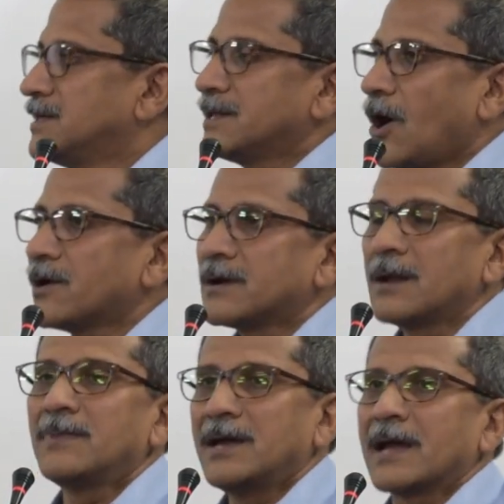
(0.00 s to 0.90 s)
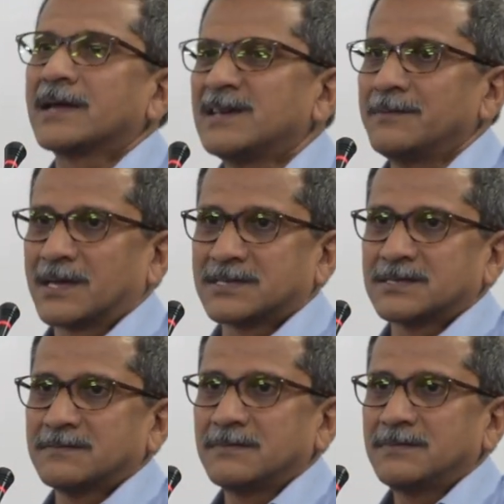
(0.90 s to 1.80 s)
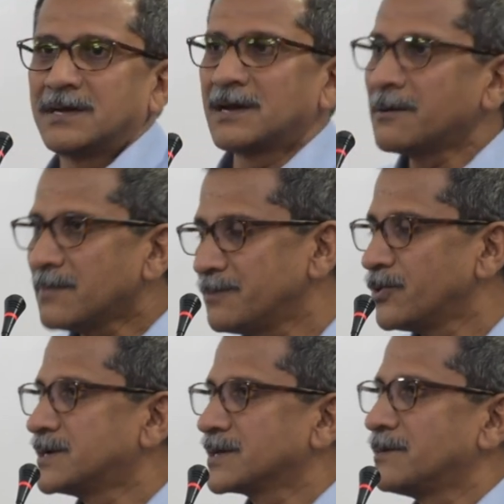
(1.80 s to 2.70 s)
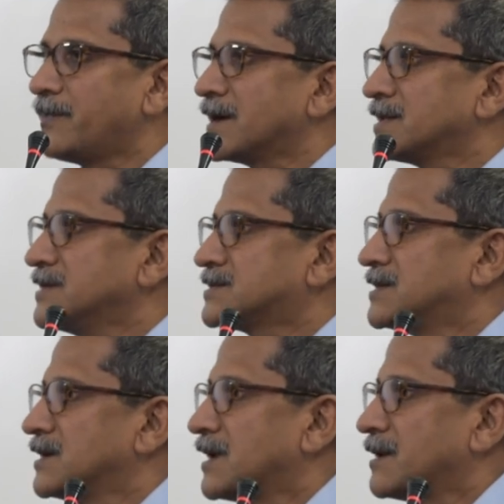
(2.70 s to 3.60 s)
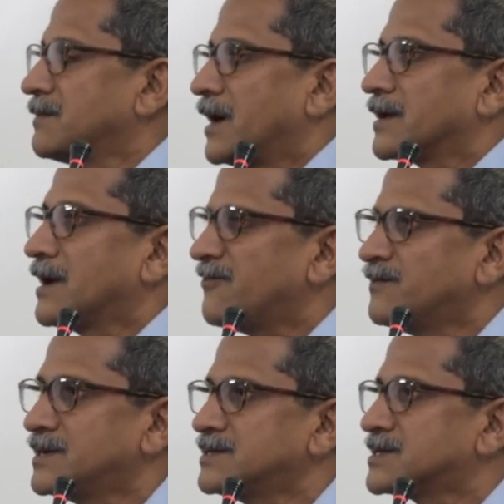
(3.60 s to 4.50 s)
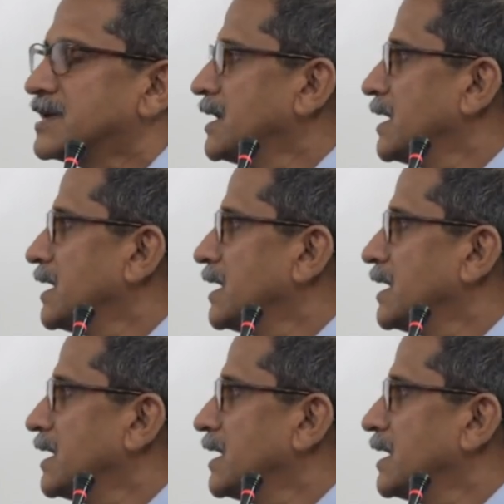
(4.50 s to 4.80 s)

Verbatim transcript: They are not run by academics, they are run by political parties, they are run by governments